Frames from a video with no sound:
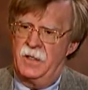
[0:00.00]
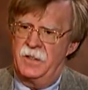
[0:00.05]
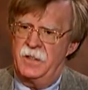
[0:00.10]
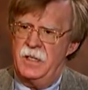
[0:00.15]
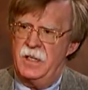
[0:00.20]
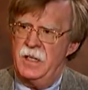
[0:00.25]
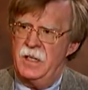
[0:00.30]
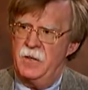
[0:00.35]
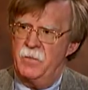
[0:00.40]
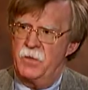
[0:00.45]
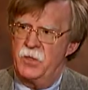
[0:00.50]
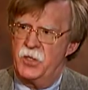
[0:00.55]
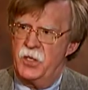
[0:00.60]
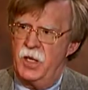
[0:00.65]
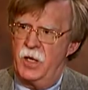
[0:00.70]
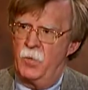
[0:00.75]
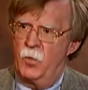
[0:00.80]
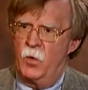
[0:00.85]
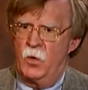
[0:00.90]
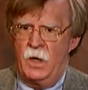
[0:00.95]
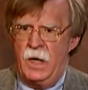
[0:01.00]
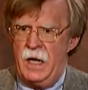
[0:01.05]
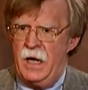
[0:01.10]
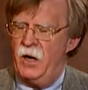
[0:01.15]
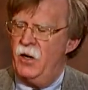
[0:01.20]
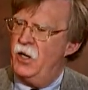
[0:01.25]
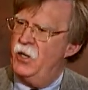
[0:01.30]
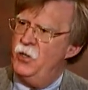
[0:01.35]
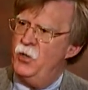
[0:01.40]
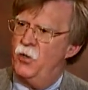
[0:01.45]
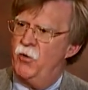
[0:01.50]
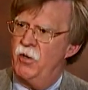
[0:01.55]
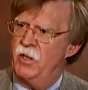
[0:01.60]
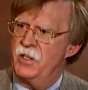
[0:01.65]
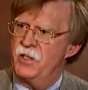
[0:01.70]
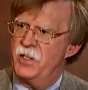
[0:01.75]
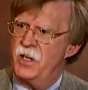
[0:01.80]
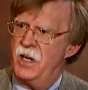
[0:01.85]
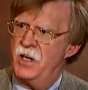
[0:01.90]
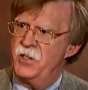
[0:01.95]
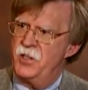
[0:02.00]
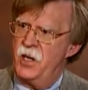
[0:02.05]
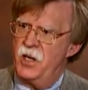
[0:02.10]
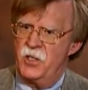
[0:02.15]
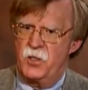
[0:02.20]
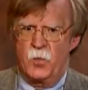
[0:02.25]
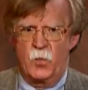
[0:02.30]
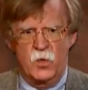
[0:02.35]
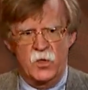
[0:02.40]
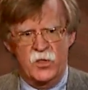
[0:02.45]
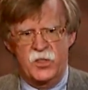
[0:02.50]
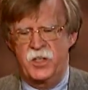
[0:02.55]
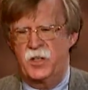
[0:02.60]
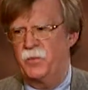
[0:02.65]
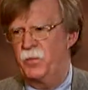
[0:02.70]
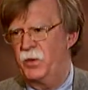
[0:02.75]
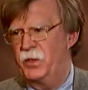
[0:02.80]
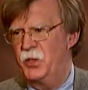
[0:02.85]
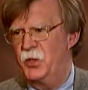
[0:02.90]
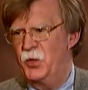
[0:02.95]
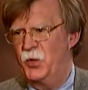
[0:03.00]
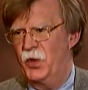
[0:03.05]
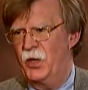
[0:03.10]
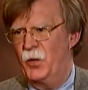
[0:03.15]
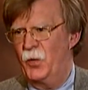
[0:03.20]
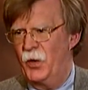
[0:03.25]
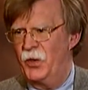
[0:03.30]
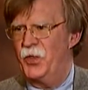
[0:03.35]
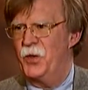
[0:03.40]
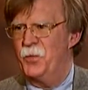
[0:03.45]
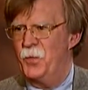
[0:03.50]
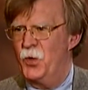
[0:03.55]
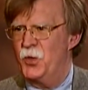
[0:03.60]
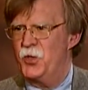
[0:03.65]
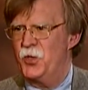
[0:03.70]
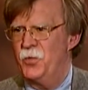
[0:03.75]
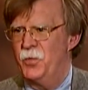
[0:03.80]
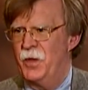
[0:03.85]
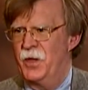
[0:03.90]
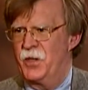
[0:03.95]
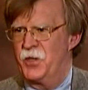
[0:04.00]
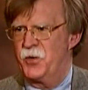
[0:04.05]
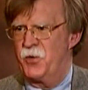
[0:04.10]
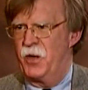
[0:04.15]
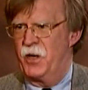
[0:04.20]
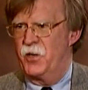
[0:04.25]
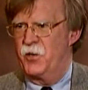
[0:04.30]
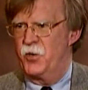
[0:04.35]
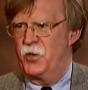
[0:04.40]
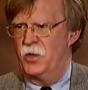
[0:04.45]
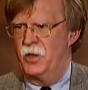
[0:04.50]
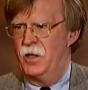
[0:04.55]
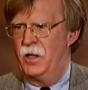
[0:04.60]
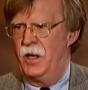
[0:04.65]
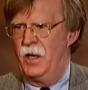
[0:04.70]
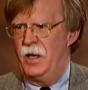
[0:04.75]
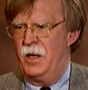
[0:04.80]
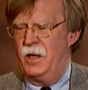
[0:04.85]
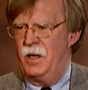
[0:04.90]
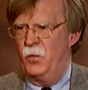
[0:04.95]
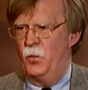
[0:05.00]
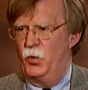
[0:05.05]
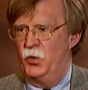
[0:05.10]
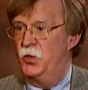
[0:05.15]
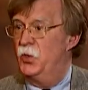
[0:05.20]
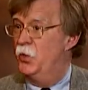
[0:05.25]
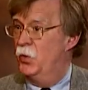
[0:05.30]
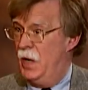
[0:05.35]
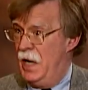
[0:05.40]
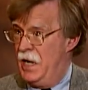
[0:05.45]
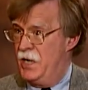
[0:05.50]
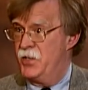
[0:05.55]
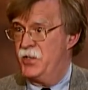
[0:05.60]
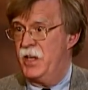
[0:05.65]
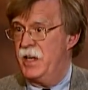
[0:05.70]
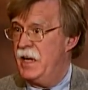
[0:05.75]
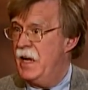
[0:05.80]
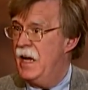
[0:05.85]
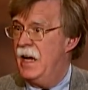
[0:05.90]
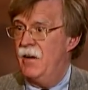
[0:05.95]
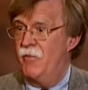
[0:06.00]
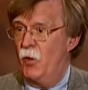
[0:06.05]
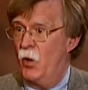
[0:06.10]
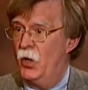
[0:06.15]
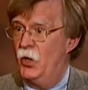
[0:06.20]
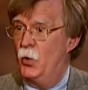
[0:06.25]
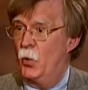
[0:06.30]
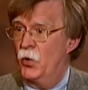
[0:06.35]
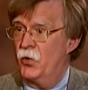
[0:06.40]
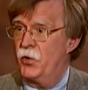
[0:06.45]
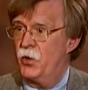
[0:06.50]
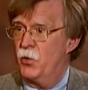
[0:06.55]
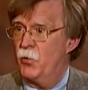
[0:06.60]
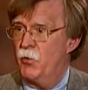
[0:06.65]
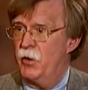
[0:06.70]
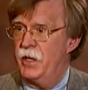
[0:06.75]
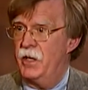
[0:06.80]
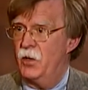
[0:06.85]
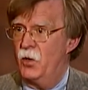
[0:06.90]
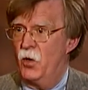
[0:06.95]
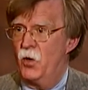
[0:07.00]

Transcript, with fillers: team say, well, how can you criticize us? We're simply doing what the Bush administration would do, as they have on North Korea